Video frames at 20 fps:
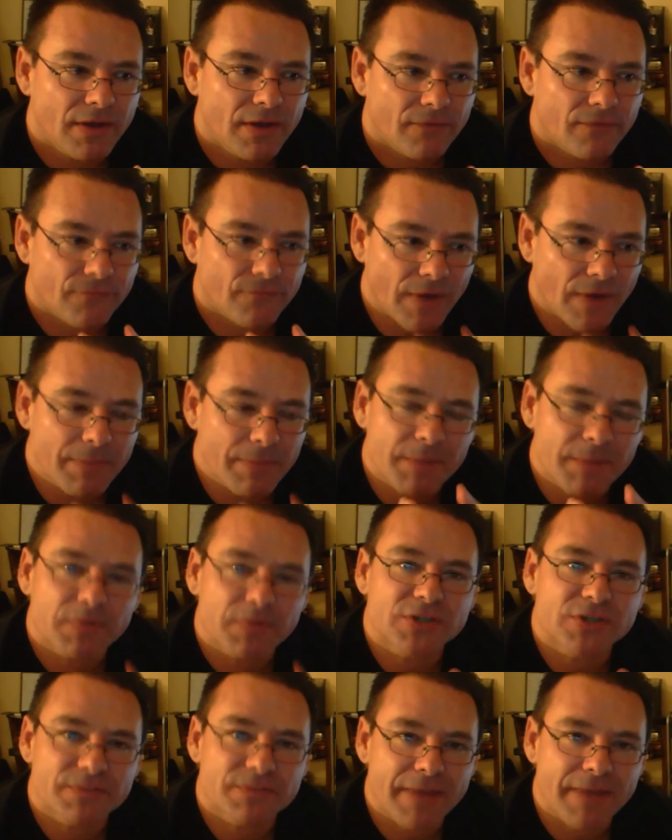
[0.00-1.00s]
from the
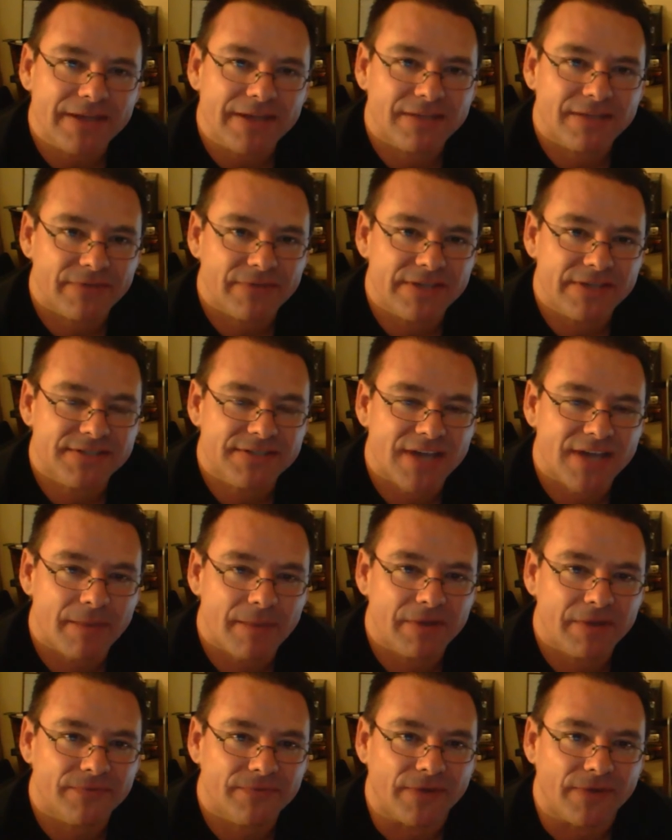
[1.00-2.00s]
perspective he's
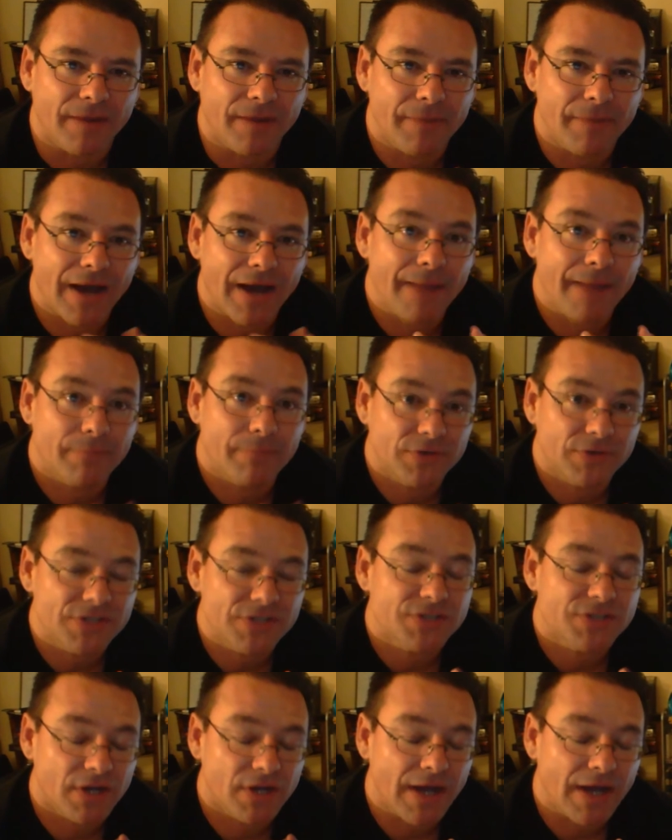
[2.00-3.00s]
coming from. I'm
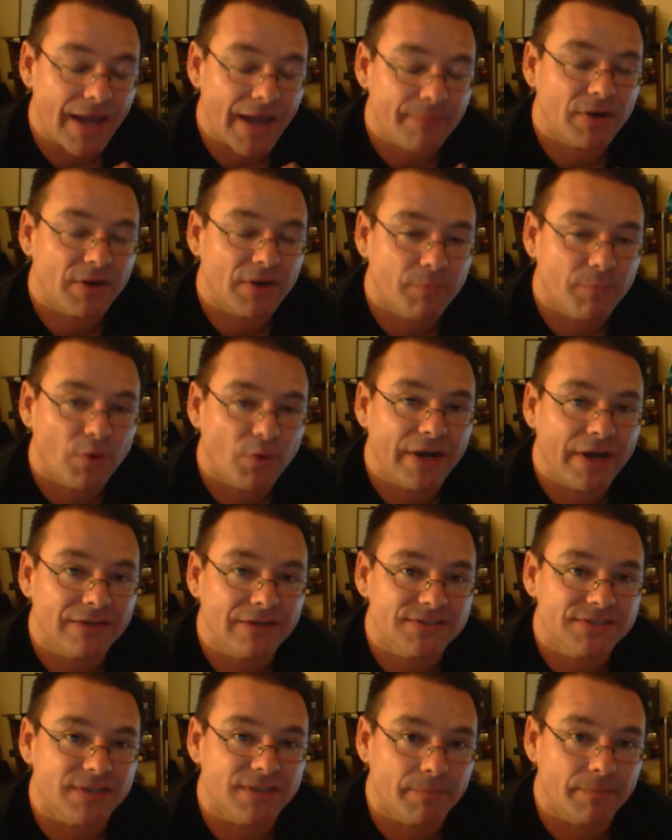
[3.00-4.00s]
gonna point
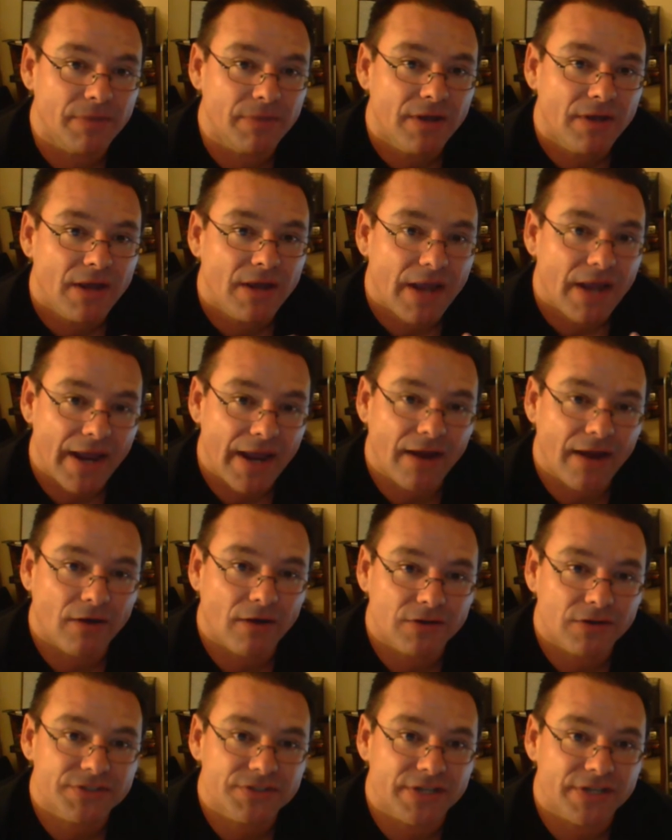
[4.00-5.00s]
out some
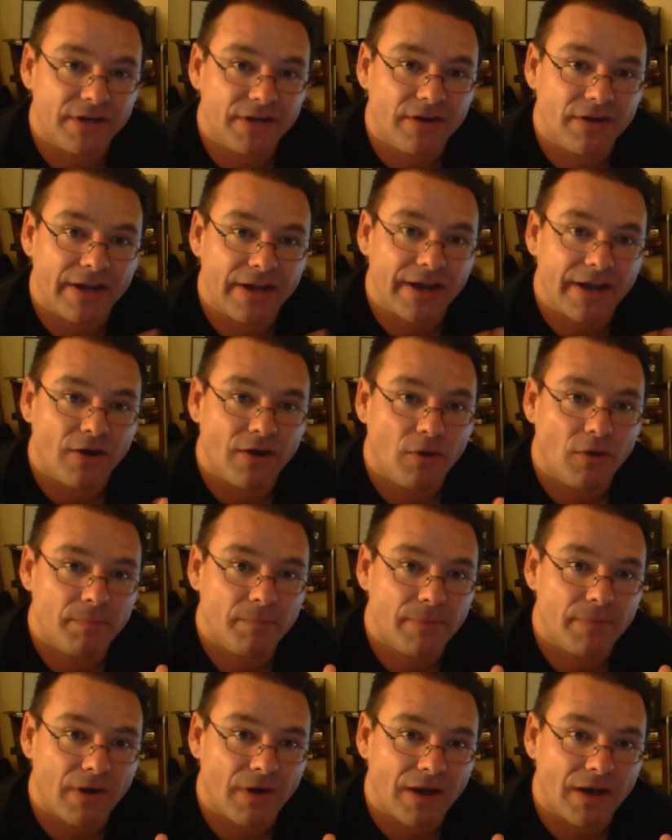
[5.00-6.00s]
errors here, and I hope
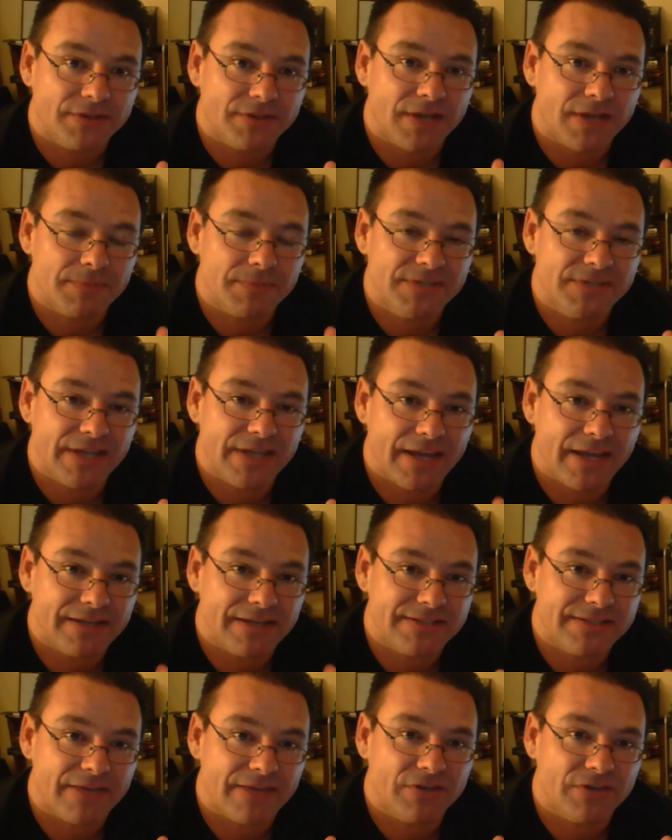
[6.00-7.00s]

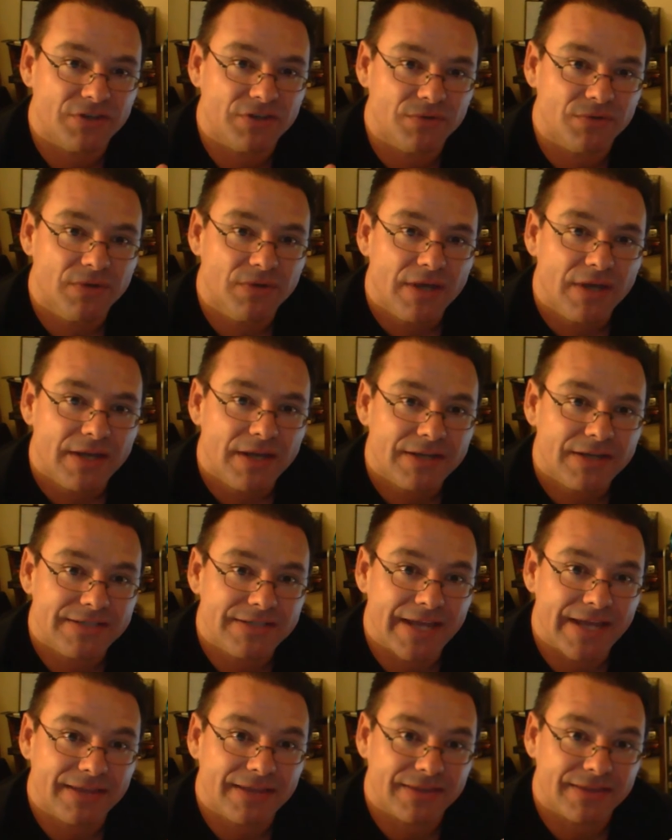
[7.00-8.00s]
Autopsy87 you
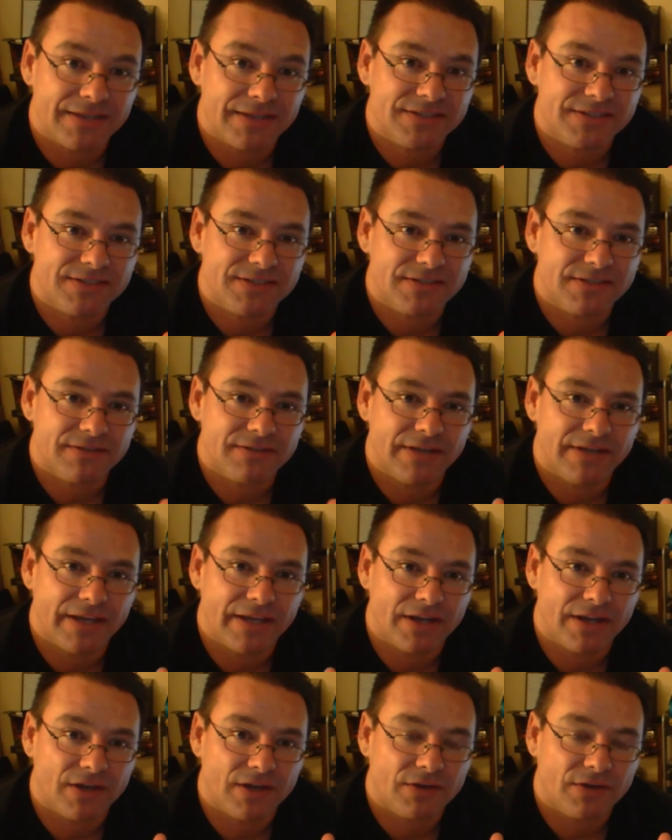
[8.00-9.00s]
take this
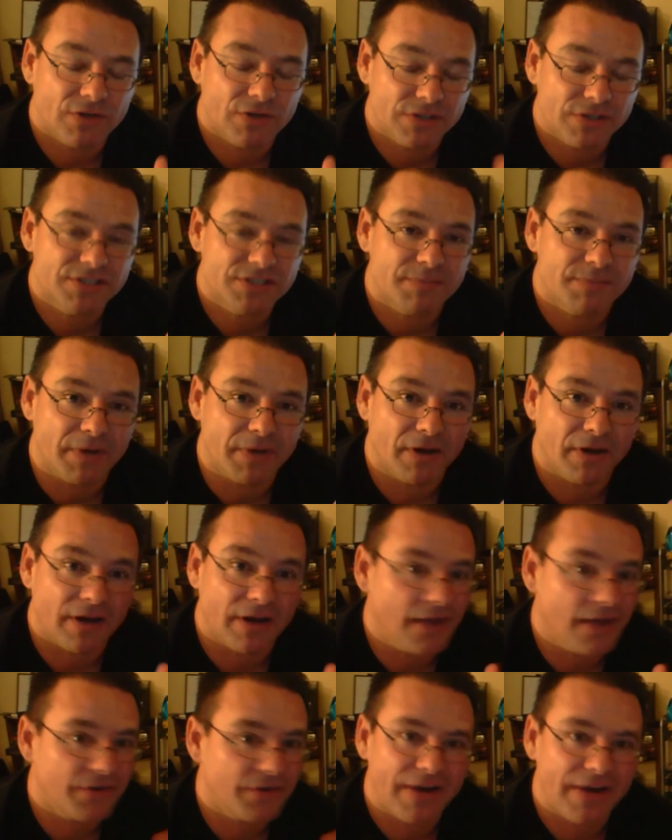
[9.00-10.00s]
in a good spirit.
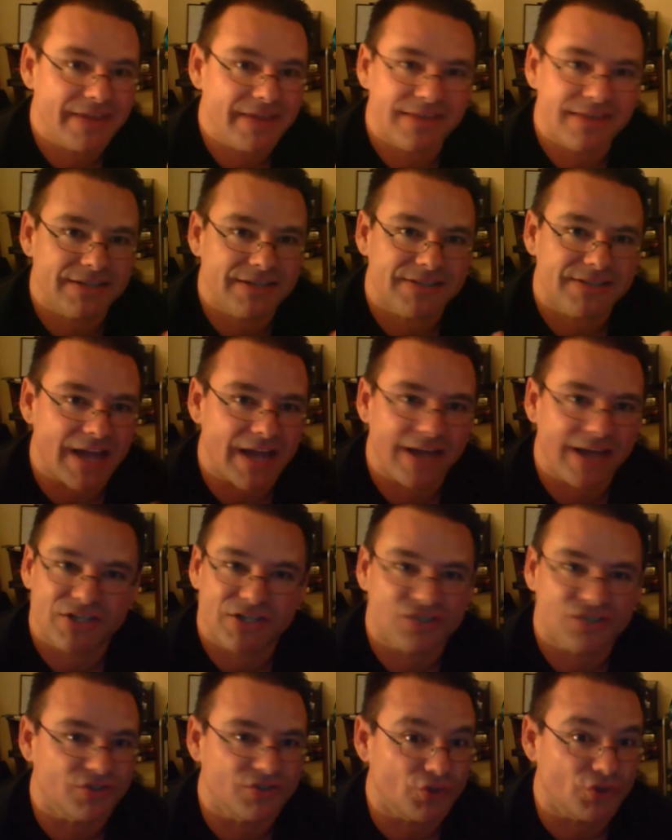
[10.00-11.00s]
Other atheists, I
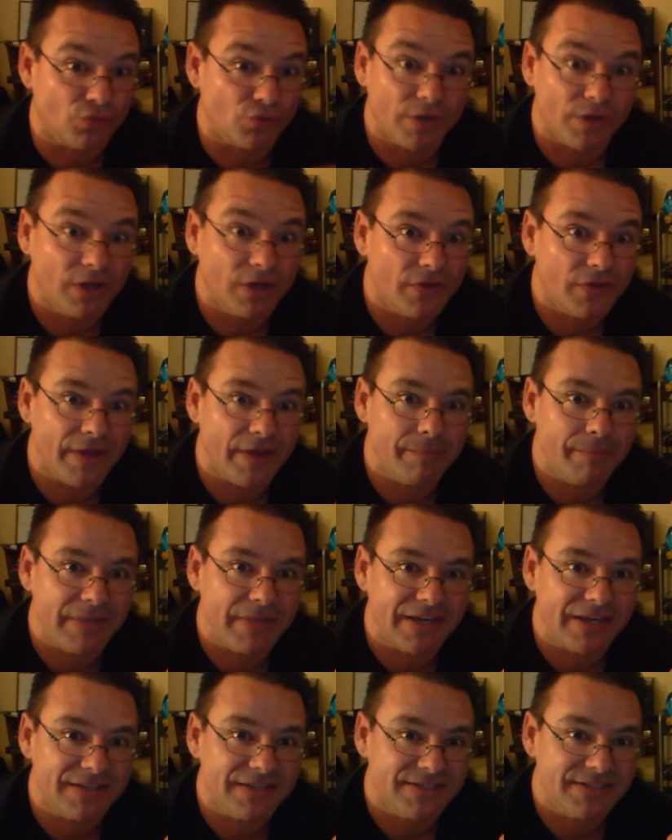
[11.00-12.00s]
just drill them
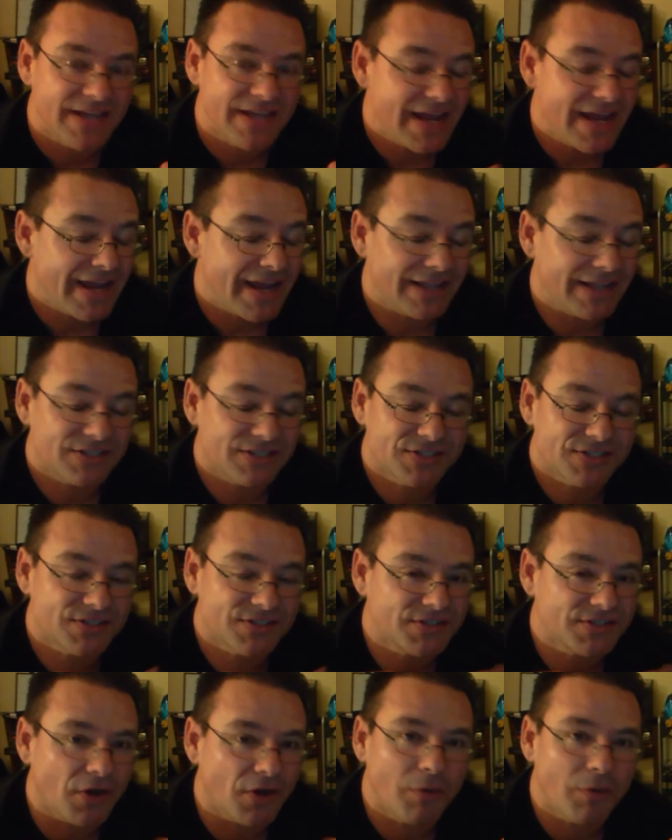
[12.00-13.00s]
because it's
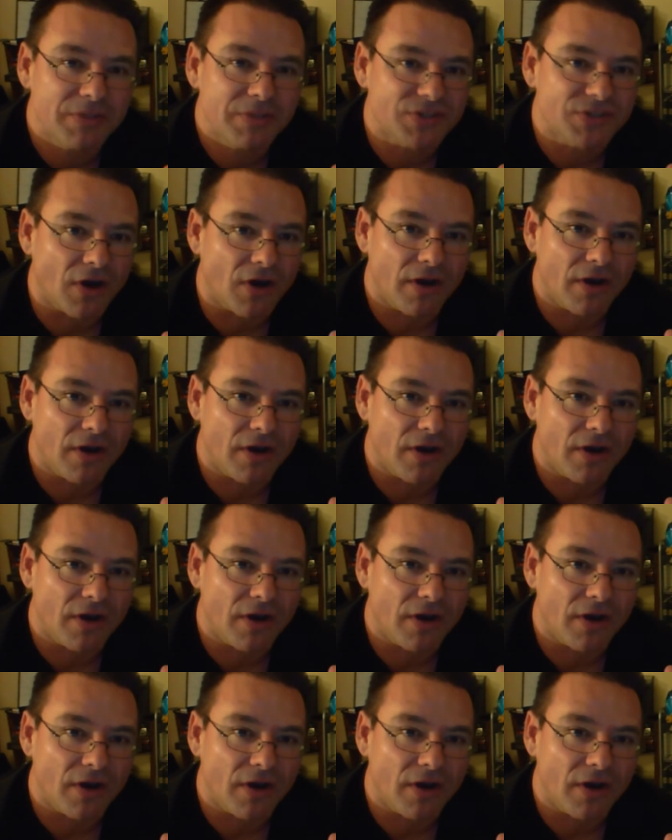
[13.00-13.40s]
so bizarre.